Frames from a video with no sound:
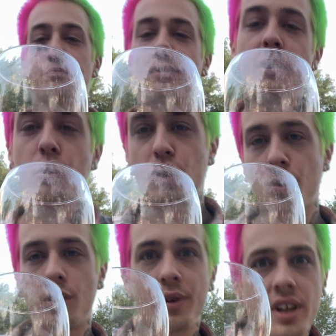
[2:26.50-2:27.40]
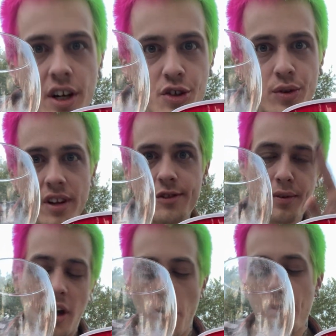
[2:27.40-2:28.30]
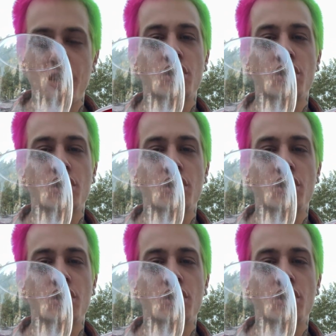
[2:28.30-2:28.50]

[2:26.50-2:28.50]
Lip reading: per usual, we're gonna do this without much